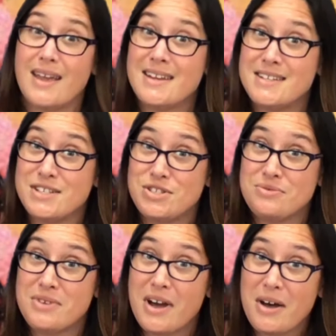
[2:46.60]
And did you
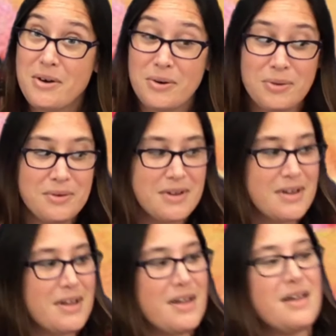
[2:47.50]
know
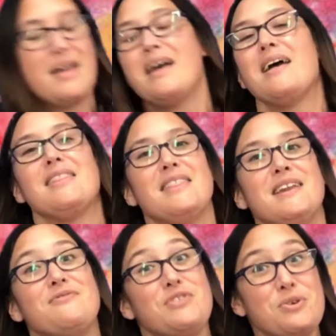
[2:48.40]
that
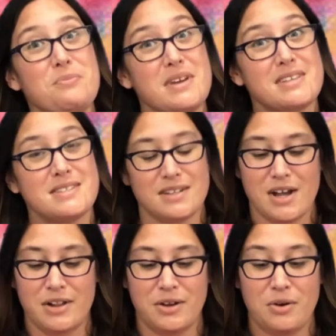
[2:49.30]
if you mix the
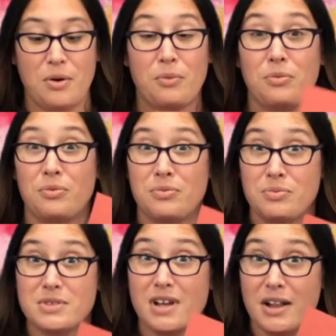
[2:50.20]
color
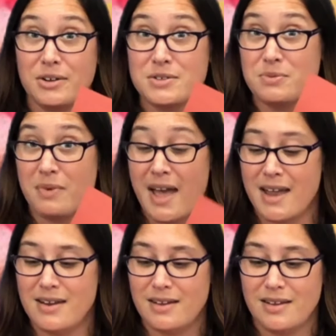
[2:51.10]
colors
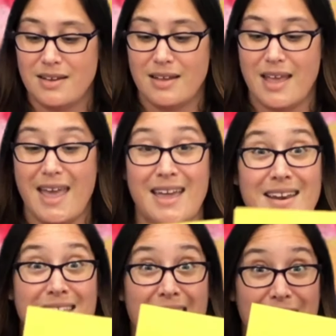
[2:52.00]
red
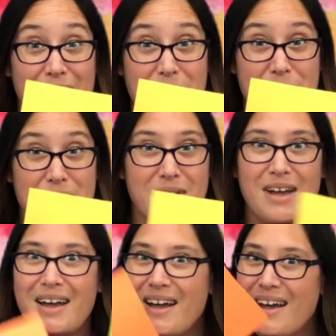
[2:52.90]
and yellow,
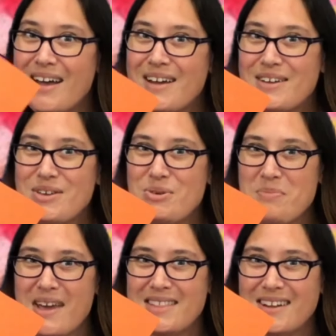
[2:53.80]
you
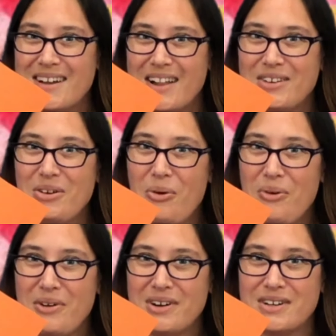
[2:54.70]
make the color
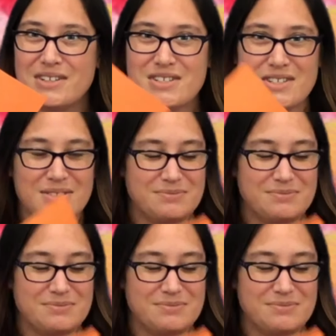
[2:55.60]
orange.